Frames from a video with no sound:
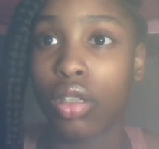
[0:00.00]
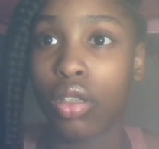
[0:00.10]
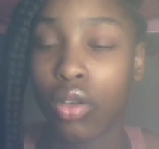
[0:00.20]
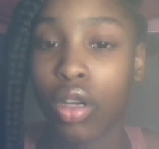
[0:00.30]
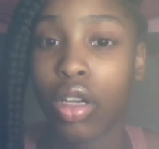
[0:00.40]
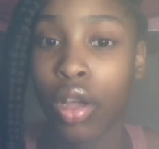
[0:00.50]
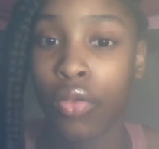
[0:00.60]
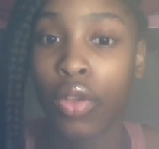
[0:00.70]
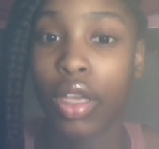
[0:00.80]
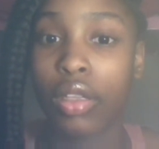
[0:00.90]
during
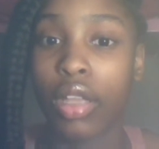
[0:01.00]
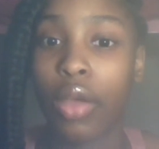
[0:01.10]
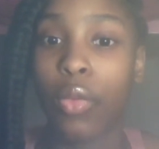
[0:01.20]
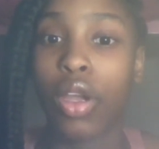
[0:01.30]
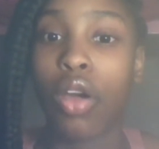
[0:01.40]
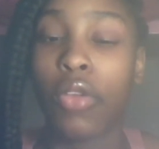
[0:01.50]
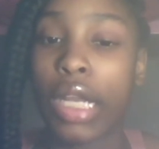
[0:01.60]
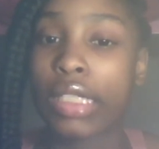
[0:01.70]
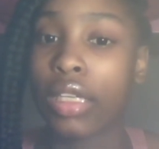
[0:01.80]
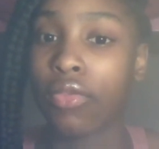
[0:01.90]
COVID, like when COVID
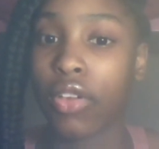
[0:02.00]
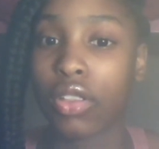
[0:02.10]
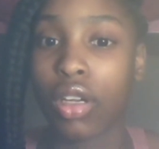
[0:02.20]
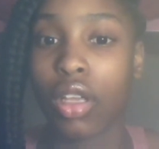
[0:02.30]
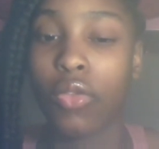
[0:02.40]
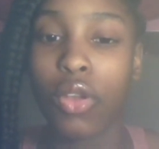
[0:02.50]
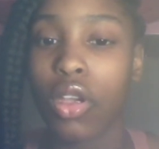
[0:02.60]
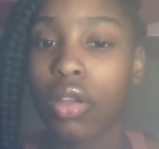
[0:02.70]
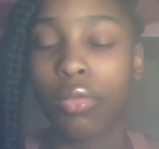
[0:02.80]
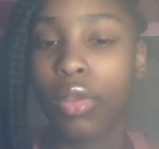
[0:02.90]
19 first started. If you
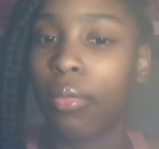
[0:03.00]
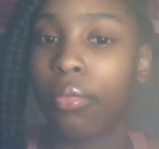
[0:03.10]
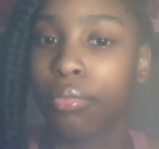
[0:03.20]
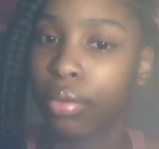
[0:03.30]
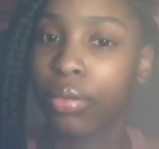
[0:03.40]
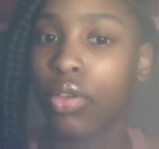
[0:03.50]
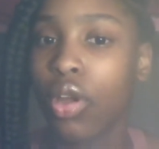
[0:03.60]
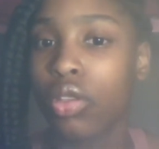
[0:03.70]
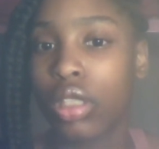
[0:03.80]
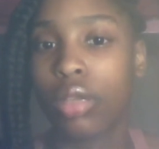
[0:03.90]
hear
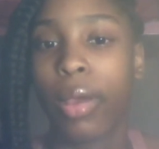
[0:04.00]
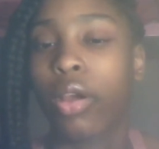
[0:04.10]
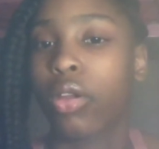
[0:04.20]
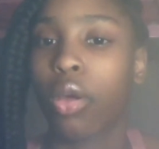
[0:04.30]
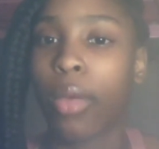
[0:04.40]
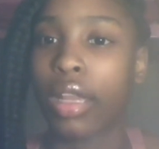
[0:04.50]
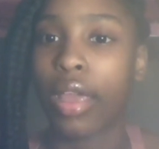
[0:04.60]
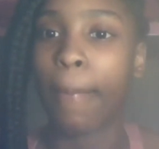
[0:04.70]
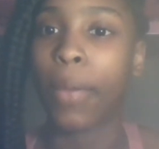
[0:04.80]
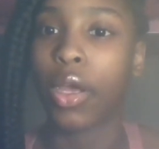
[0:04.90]
noises in the background, don't mind
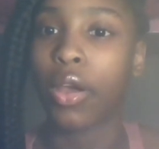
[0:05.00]
that. But